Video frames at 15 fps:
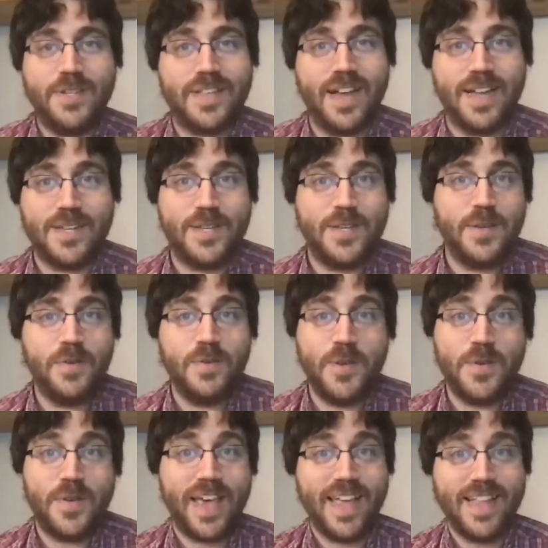got two new
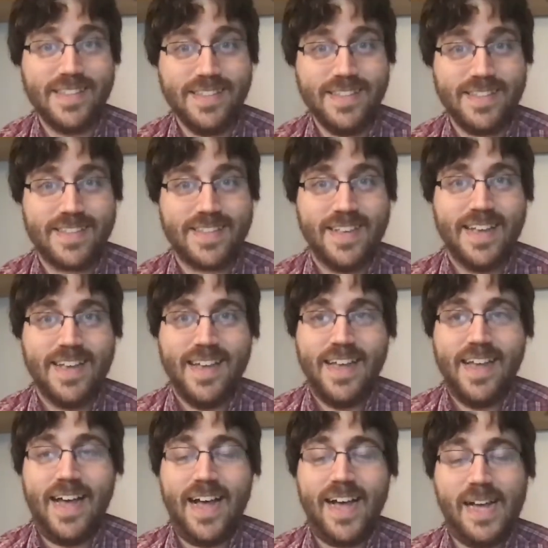kittens
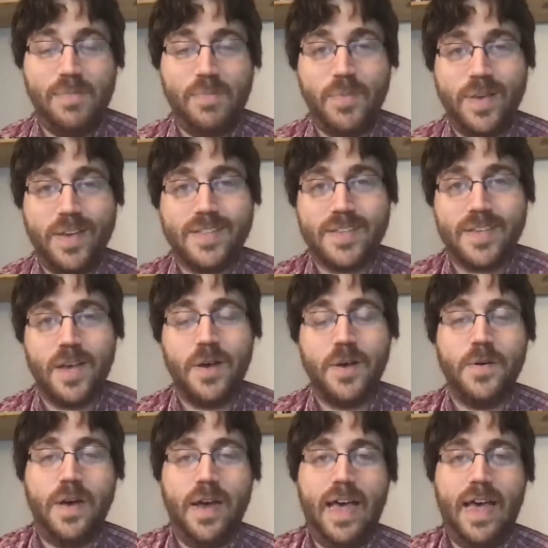a couple weeks ago.